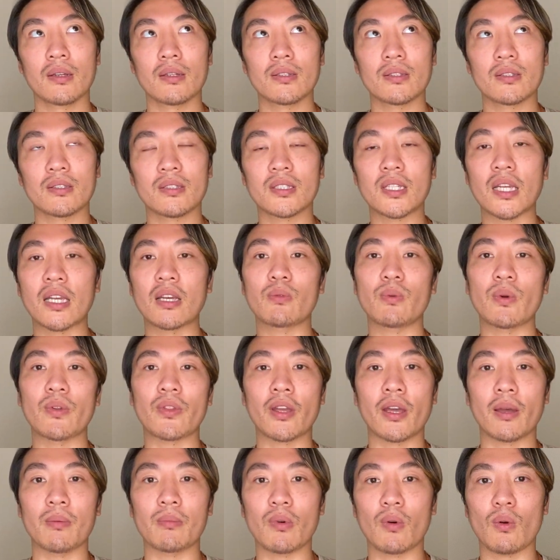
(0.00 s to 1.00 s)
sync with
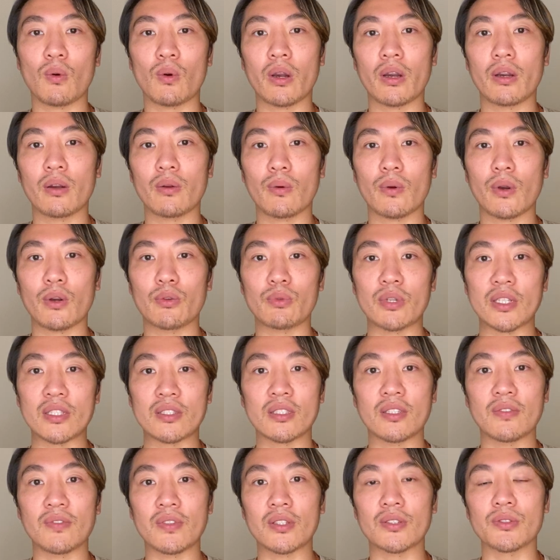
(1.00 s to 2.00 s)
him, or
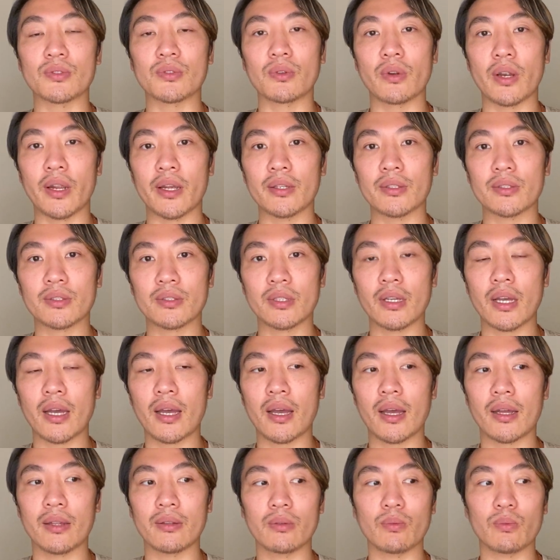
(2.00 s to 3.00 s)
receive his grace.
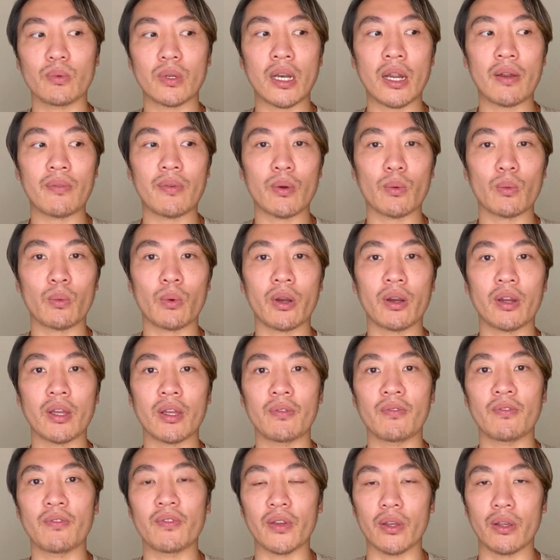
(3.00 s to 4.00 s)
And whenever we're
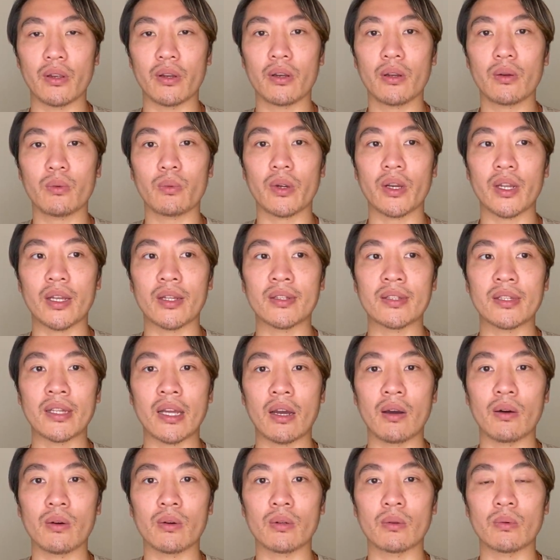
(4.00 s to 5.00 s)
in fear, we're in
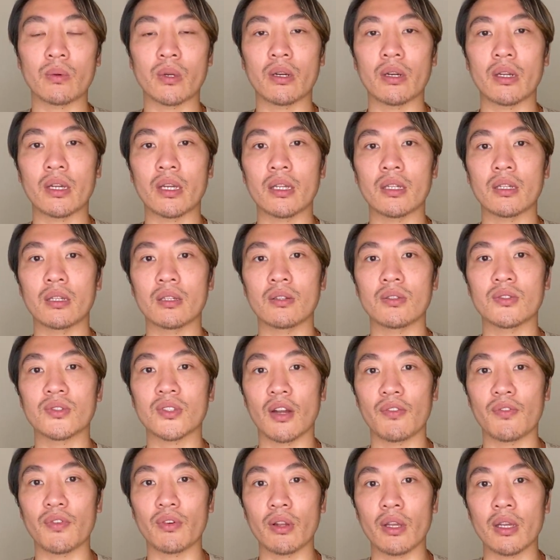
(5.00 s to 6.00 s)
doubt, we're in
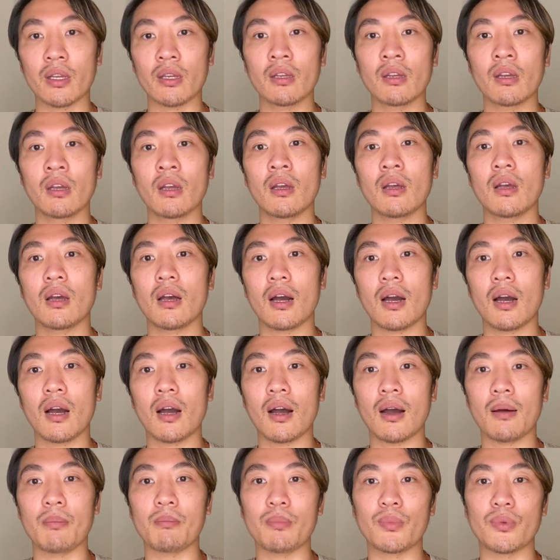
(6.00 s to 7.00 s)
suffering,
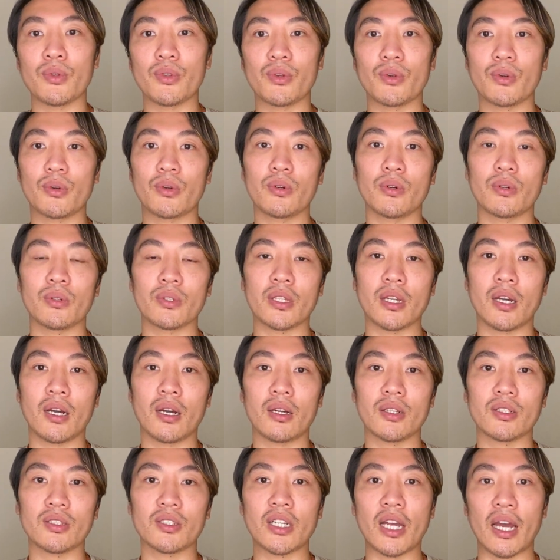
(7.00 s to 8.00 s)
you could
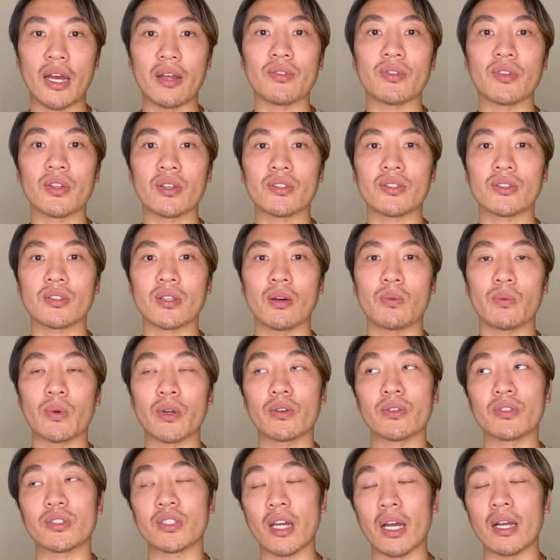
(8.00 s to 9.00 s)
chant this. We
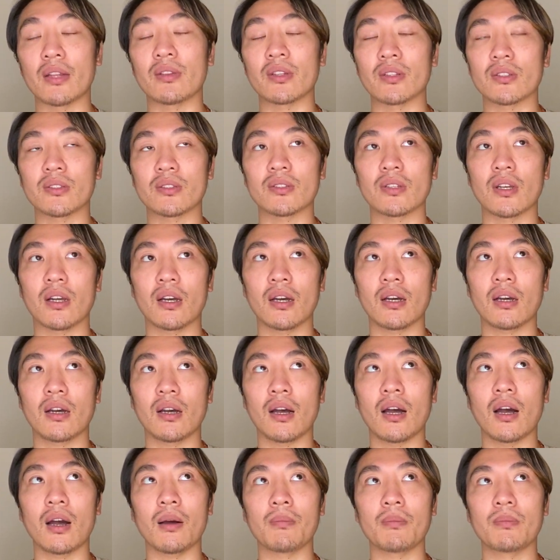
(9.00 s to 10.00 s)
could chant this
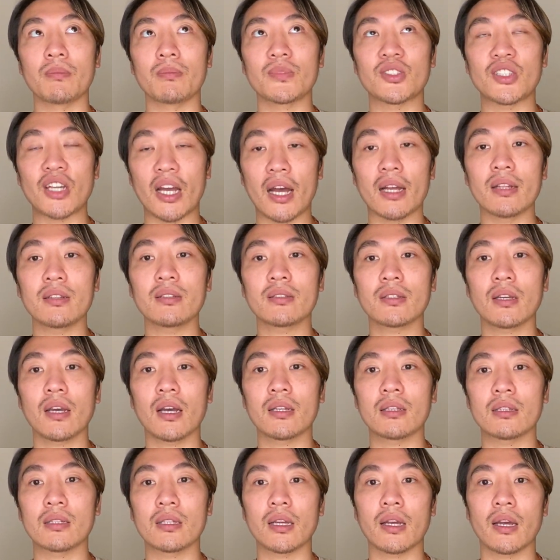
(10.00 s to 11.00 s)
chant,
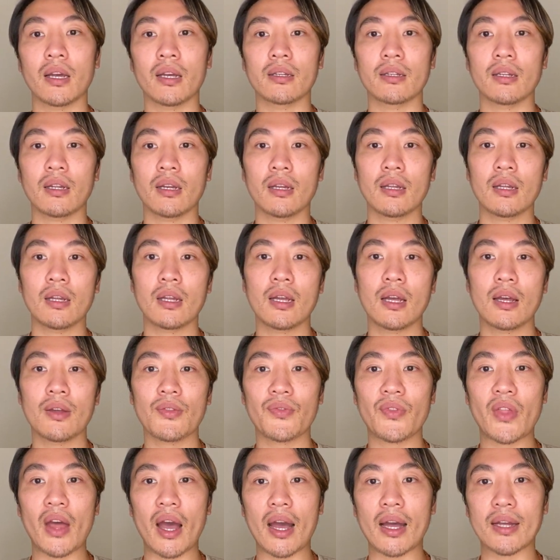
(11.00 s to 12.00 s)
and then
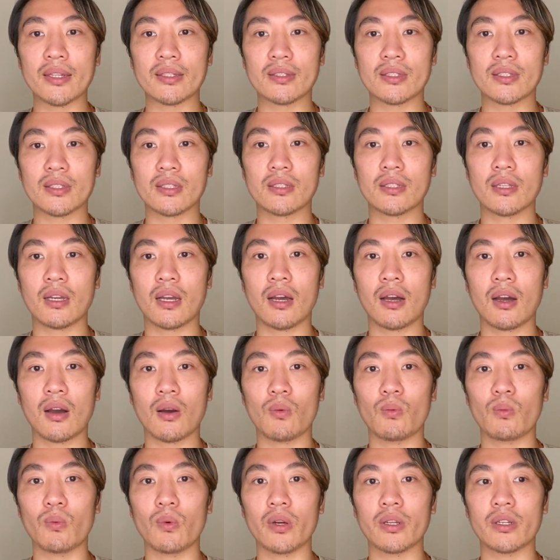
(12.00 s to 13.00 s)
that's
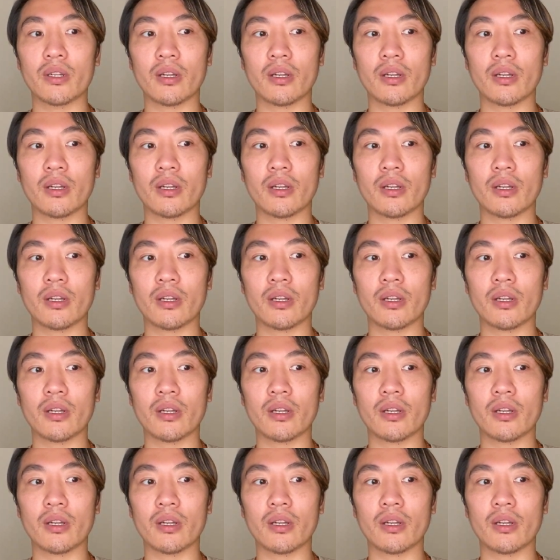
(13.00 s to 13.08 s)
that's